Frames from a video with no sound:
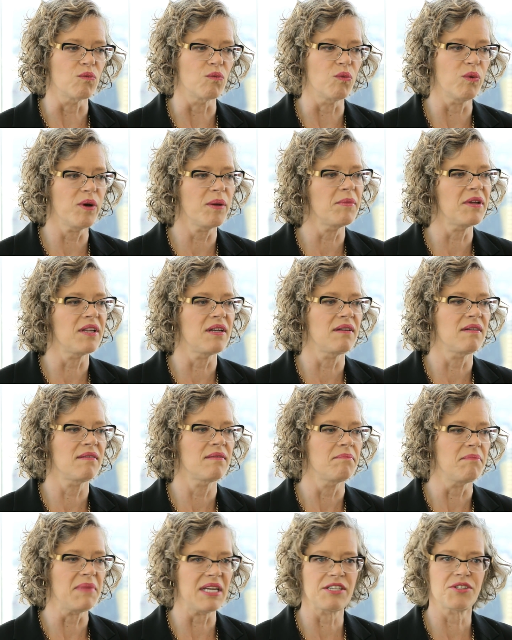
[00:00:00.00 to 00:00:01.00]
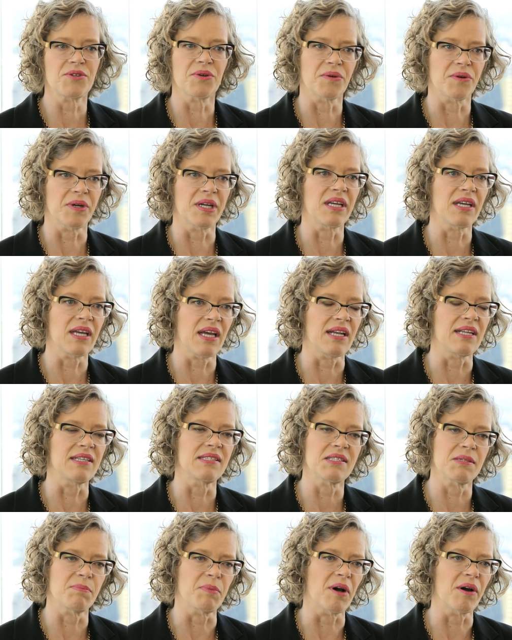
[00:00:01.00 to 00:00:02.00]
women mentoring and
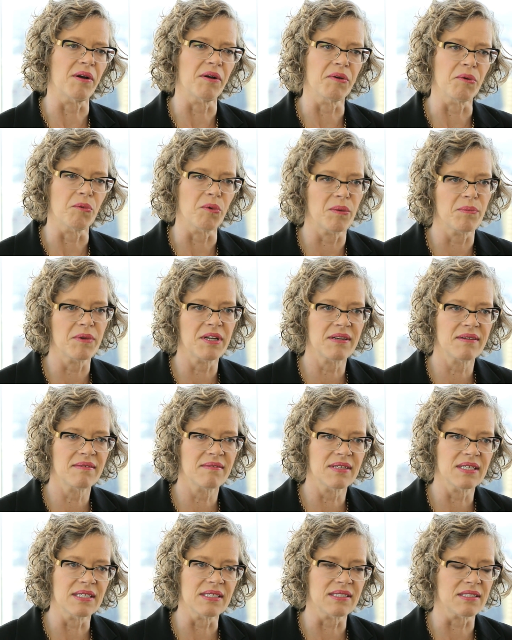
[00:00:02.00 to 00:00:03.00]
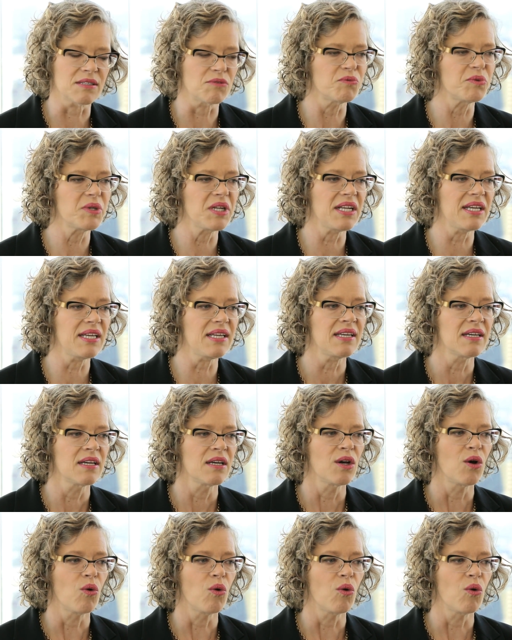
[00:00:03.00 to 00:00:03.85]
inspiring women is a really